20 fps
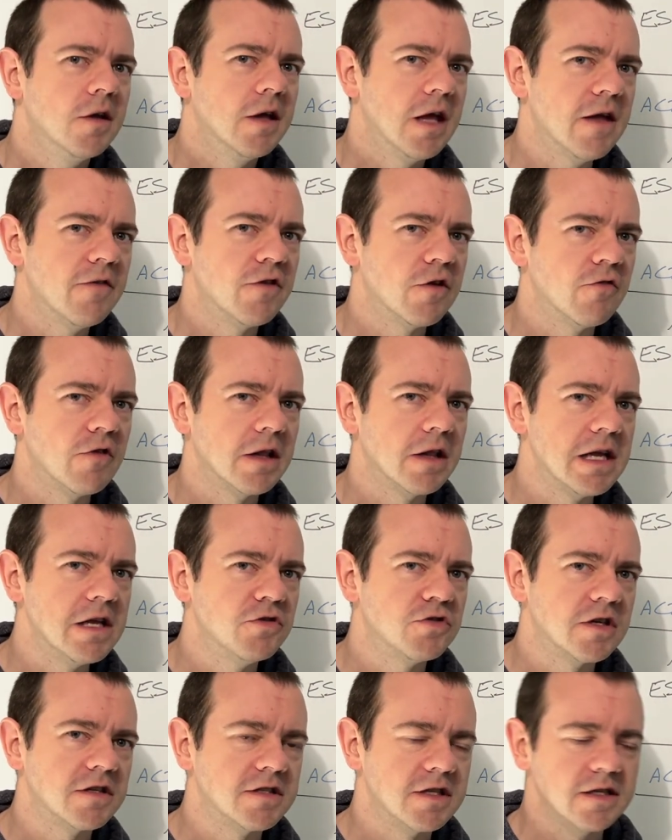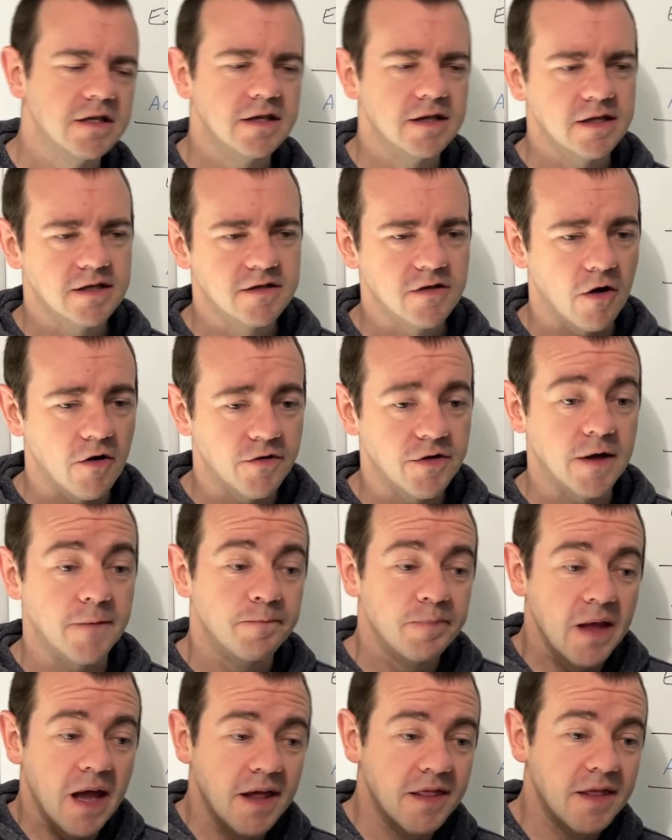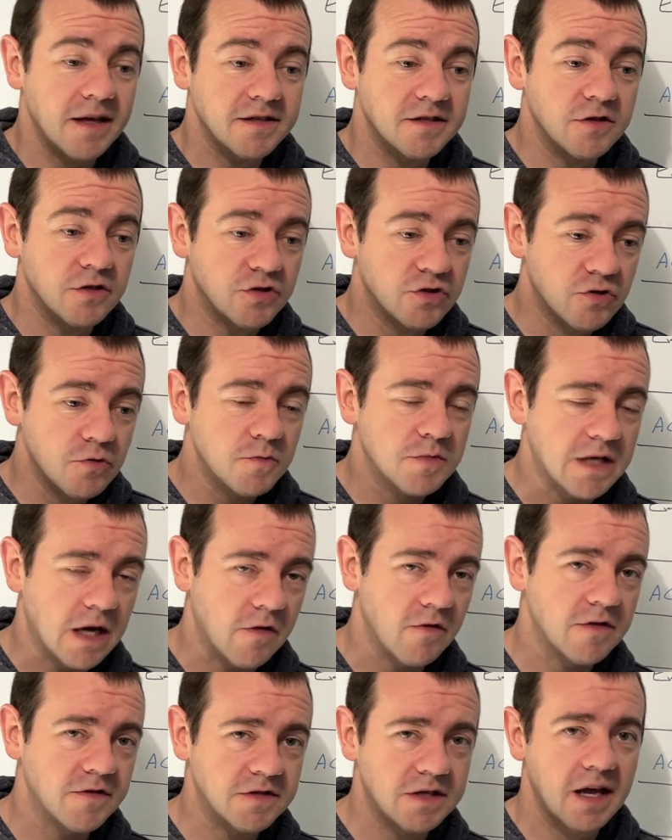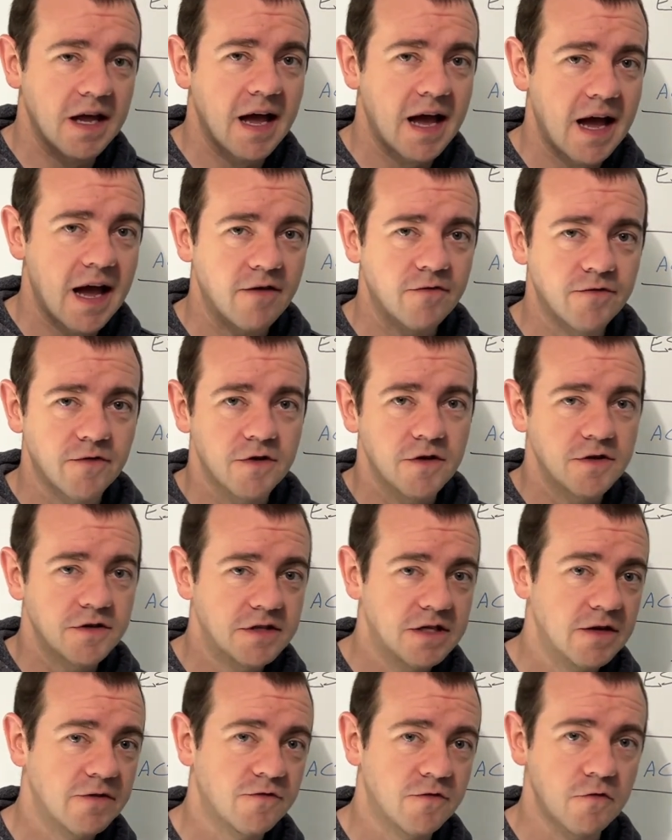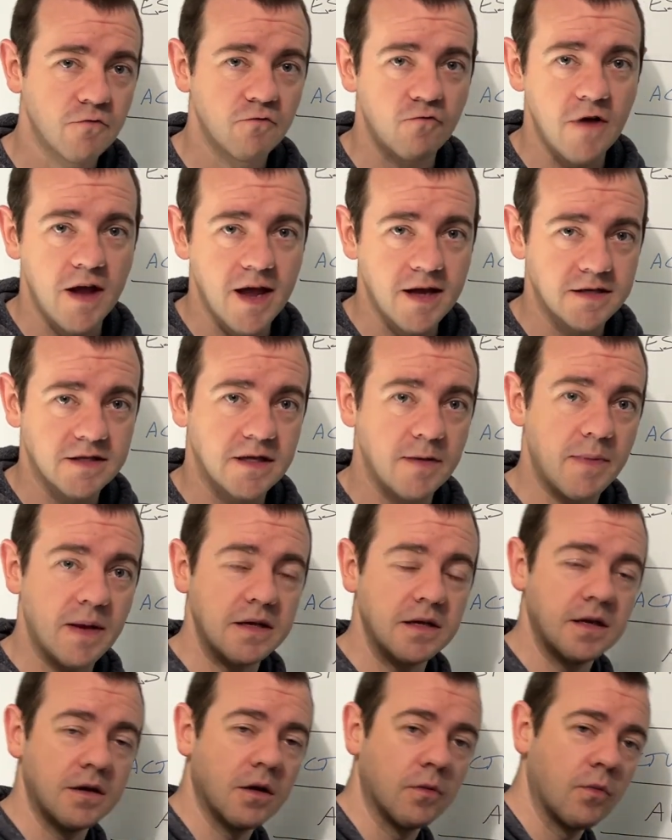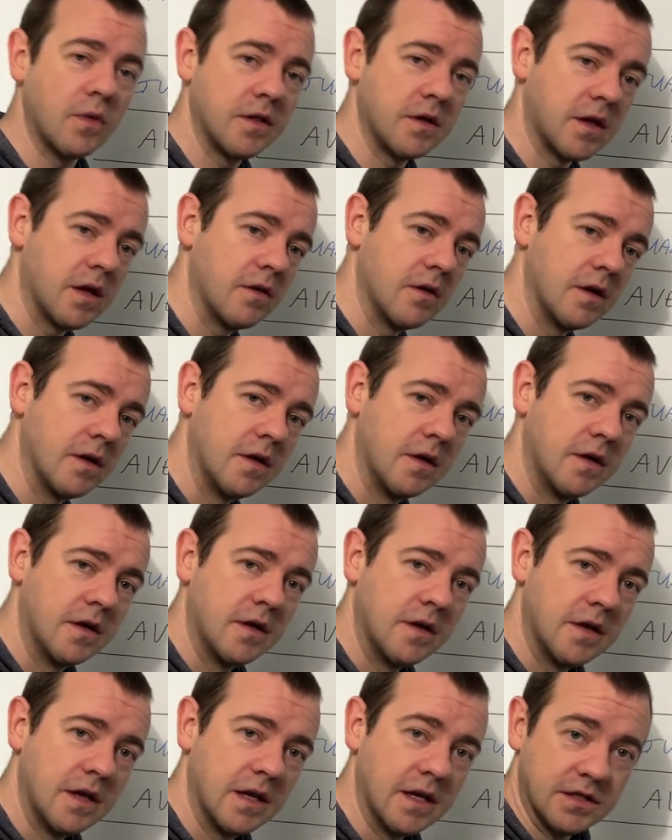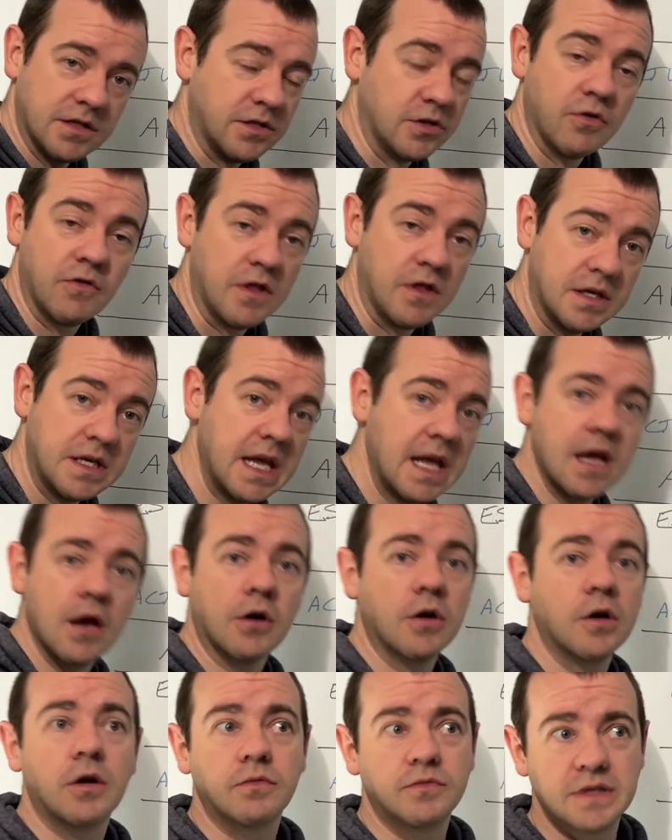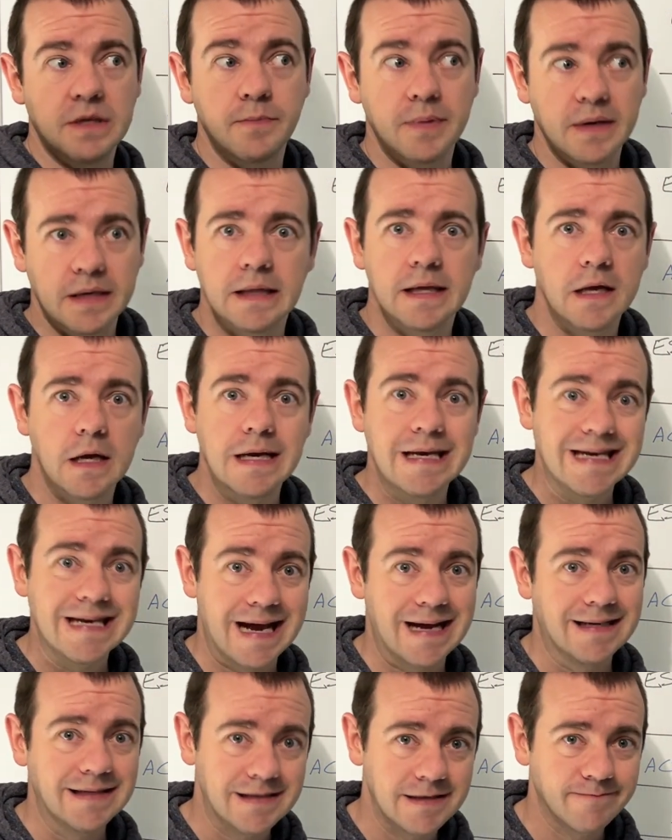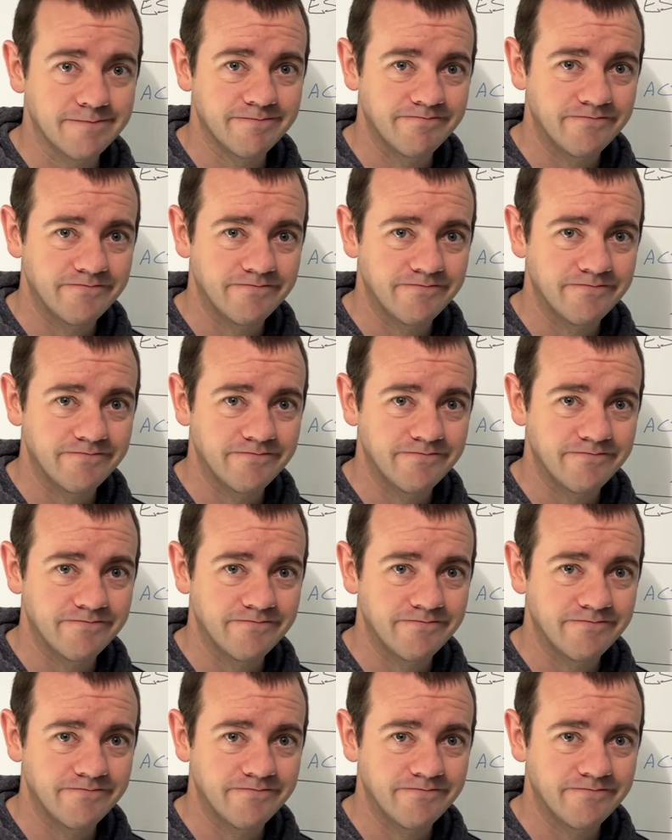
if you're really interested in this sort of thing. And that's that some tariffs have different rates depending on whether it's during the day or typically at night.